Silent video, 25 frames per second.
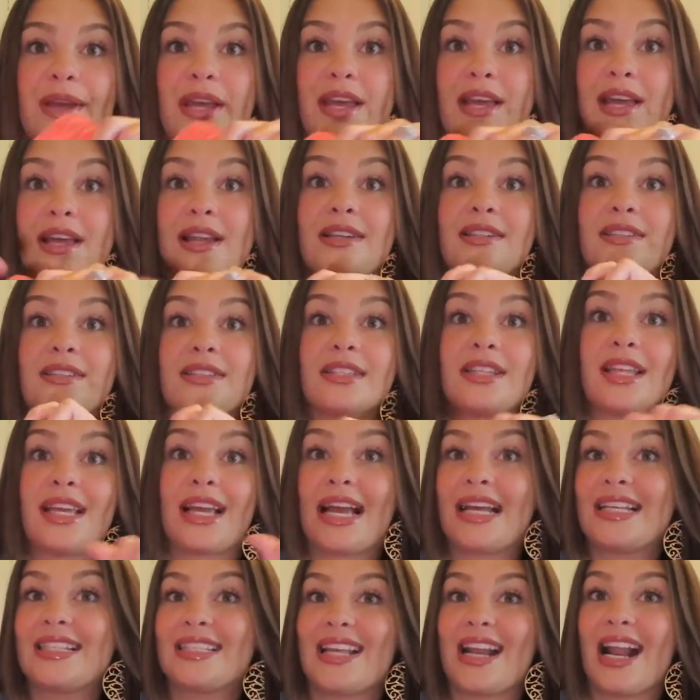and like
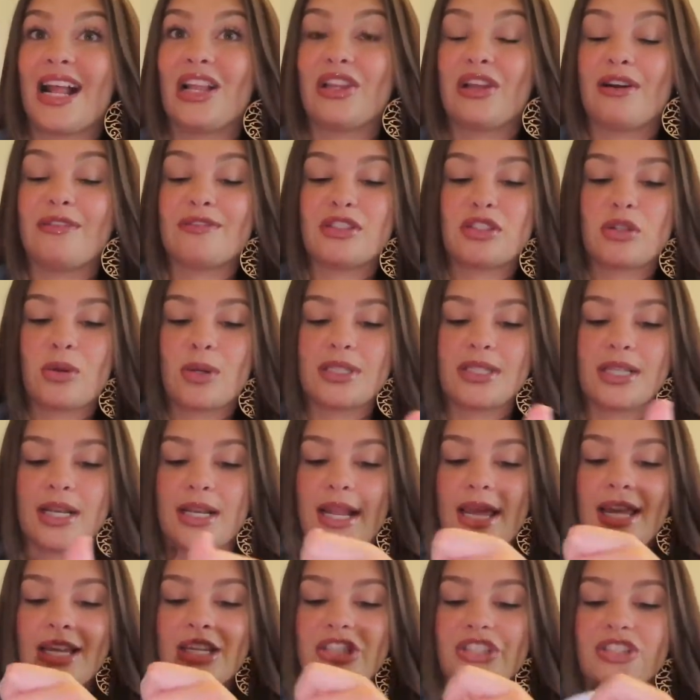I said, I love shorts on
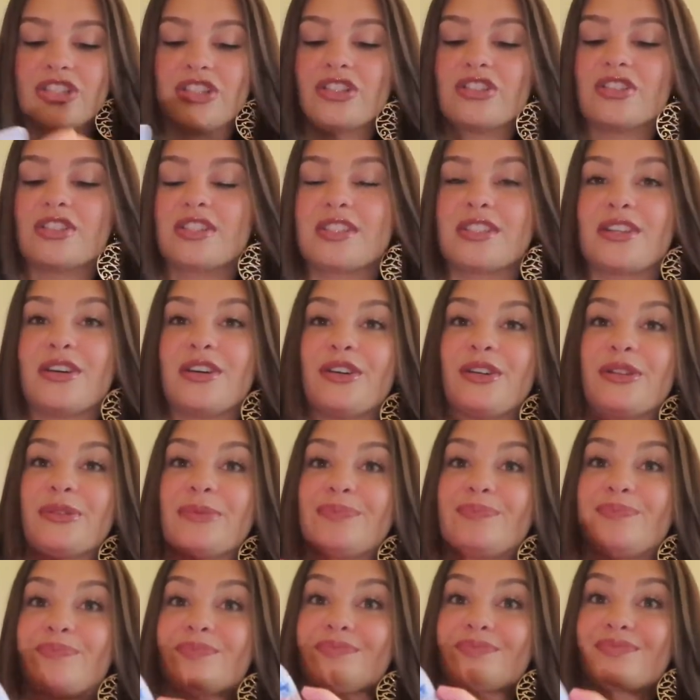Angel,
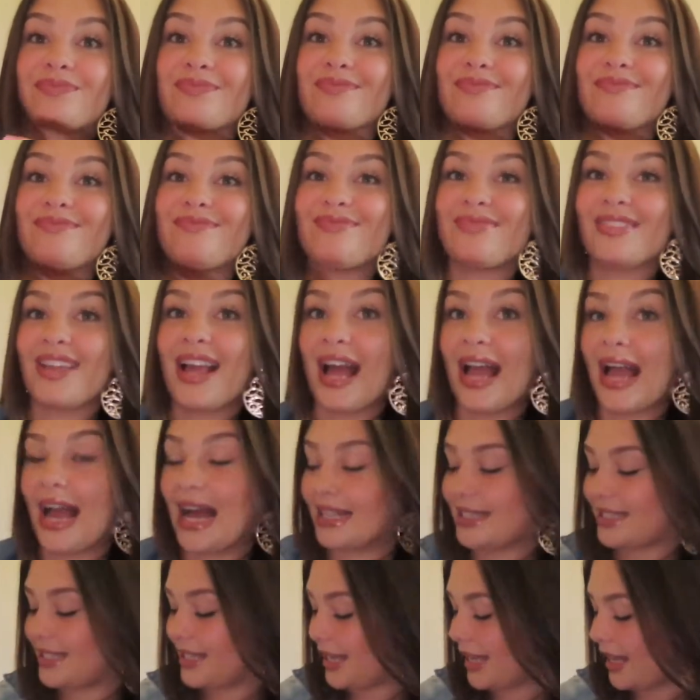so I
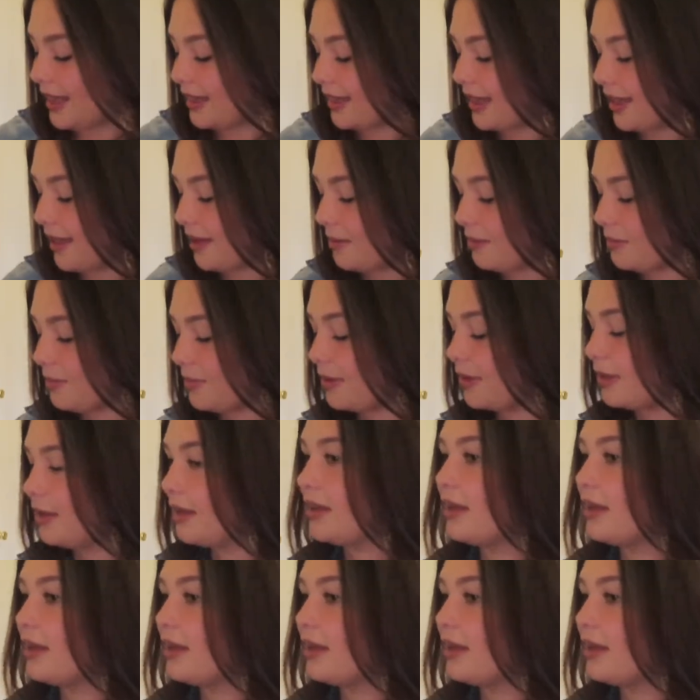had to get them.